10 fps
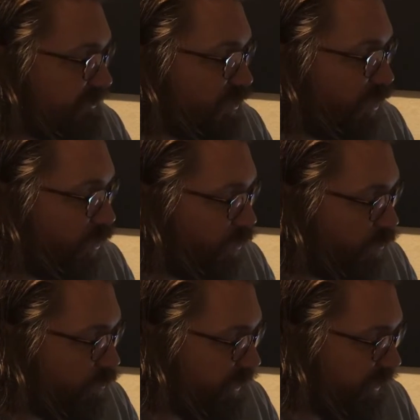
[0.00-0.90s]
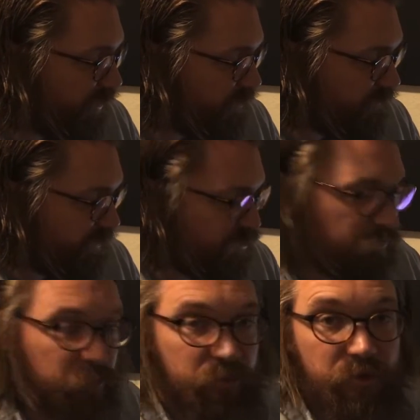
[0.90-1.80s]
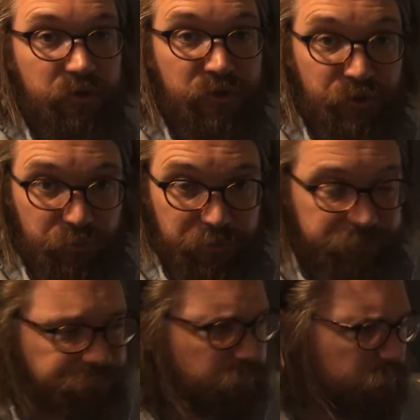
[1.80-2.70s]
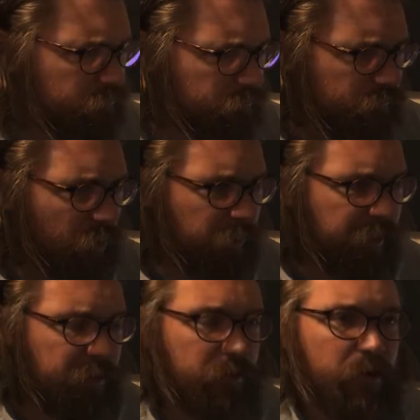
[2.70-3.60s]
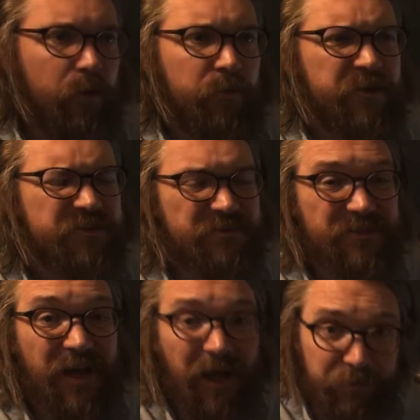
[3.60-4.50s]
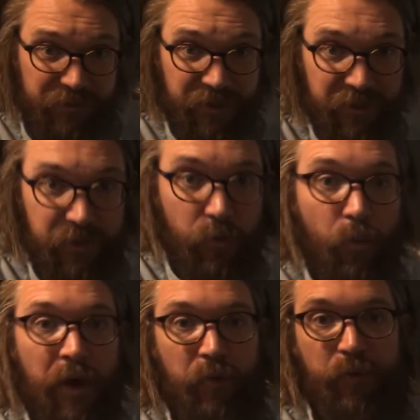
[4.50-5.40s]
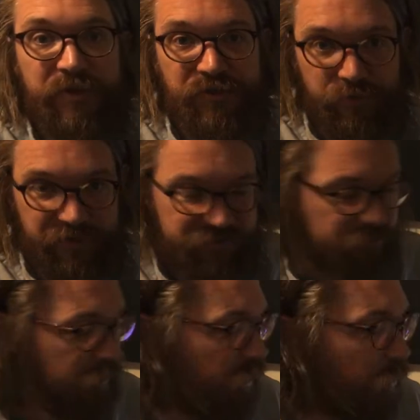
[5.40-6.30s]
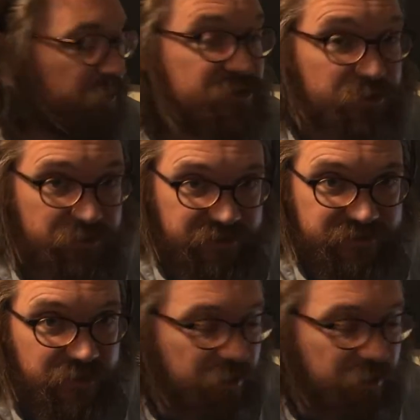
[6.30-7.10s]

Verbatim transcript: its own individual loop, okay? Well, this seems complicated. Why would we do this? We do this